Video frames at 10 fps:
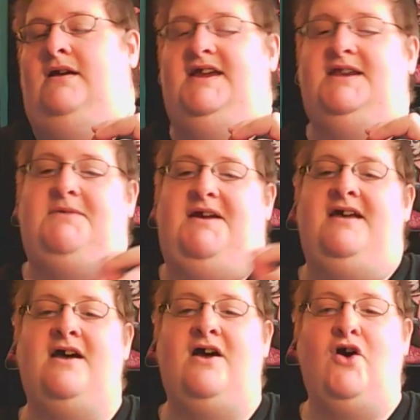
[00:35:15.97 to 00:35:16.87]
Anyway,
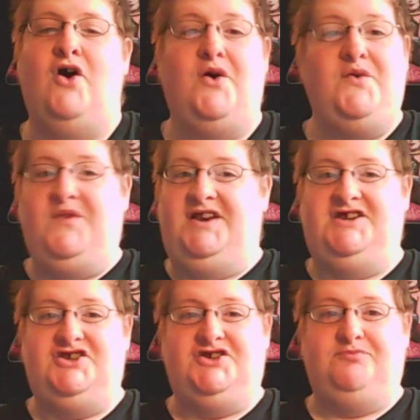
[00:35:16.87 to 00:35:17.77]
who
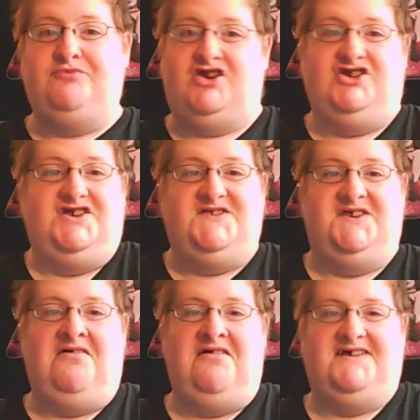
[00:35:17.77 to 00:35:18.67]
finished projects
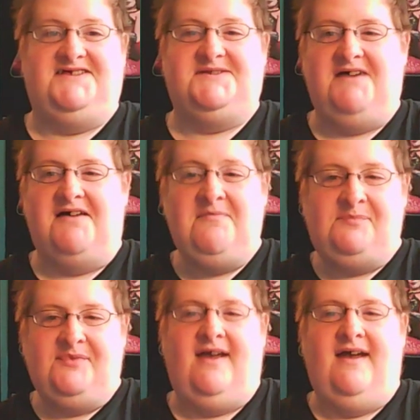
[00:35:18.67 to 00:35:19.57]
in August? Well,
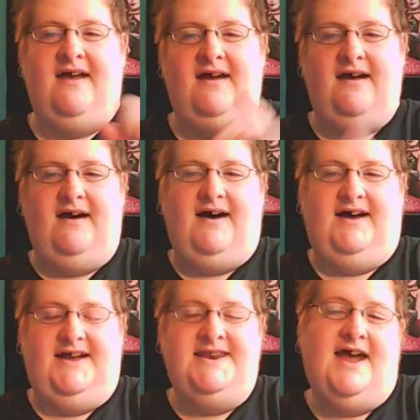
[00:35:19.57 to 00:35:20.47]

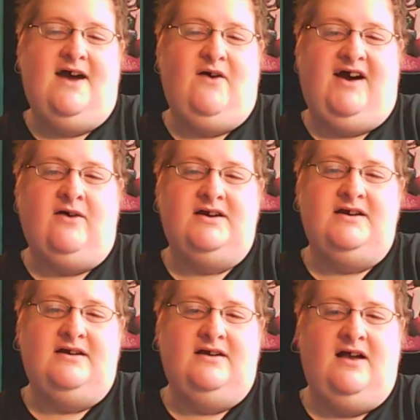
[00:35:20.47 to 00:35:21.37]
I Now
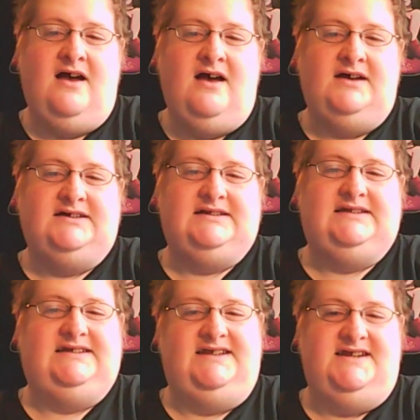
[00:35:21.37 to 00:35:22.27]
Hour,
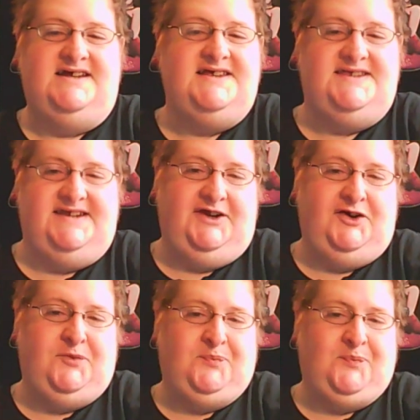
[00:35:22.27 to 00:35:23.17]
Linda C.,
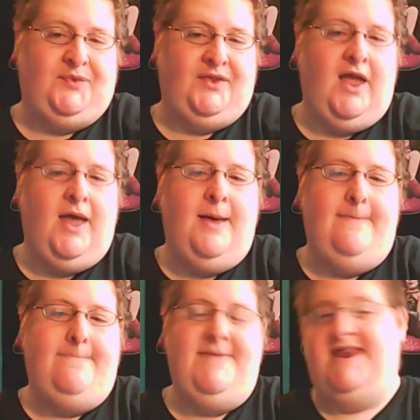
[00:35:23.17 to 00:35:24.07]

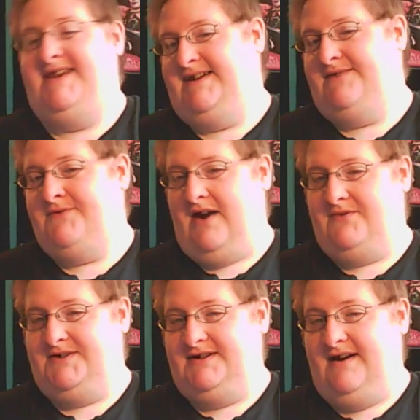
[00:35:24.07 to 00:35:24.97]
Meditative
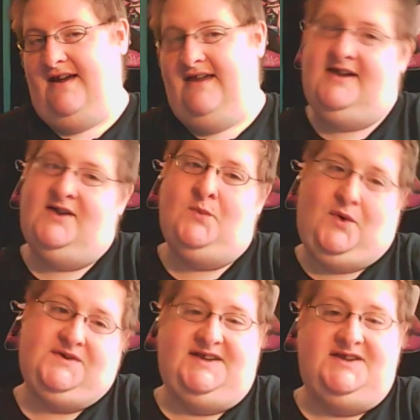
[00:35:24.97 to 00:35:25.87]
Crafter, and
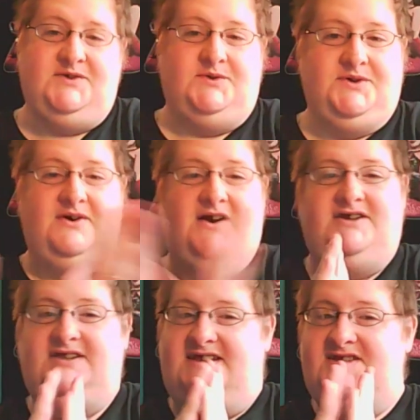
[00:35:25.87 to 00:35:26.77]
Wall Central. So
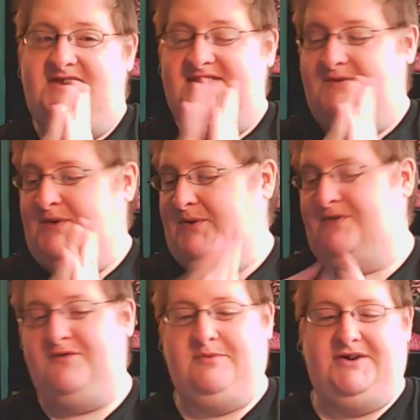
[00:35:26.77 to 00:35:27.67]
congratulations,
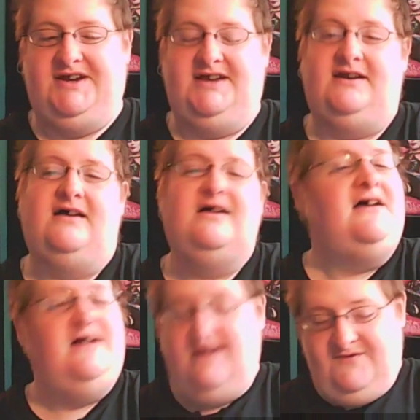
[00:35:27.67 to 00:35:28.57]
everyone, for putting in
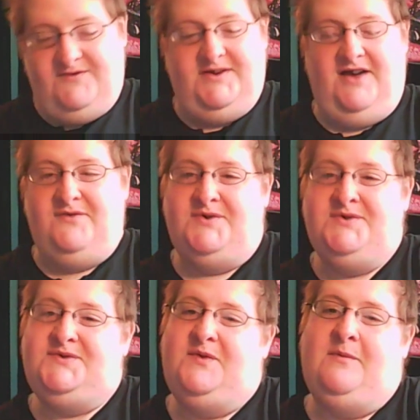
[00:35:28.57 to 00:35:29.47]

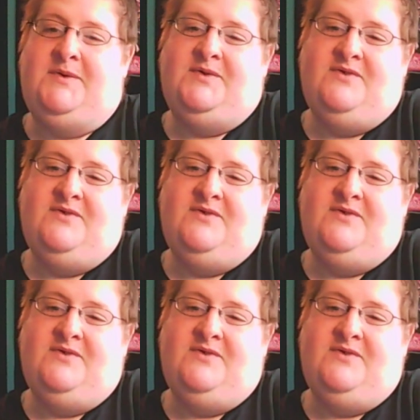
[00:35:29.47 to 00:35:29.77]
FOs for the month of